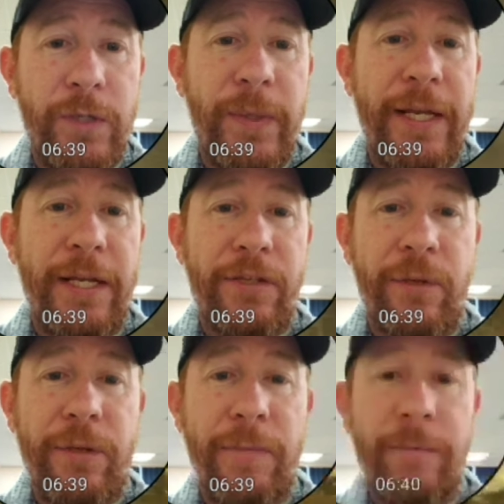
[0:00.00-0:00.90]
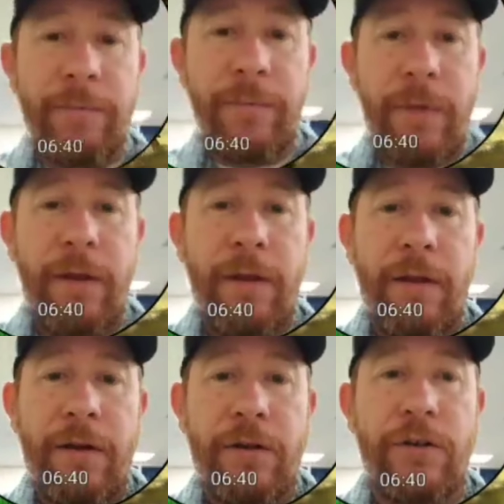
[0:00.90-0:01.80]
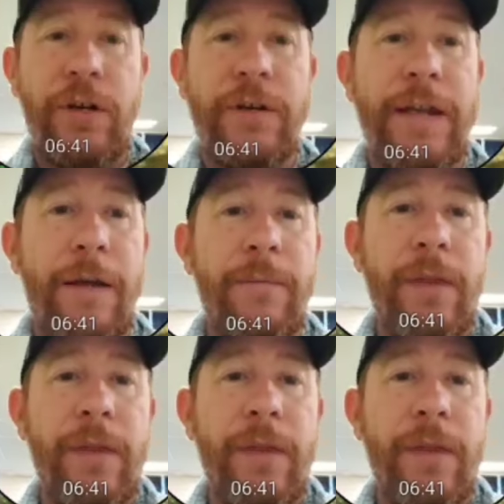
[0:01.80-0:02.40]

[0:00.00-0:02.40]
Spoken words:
we get into it. Turn it down.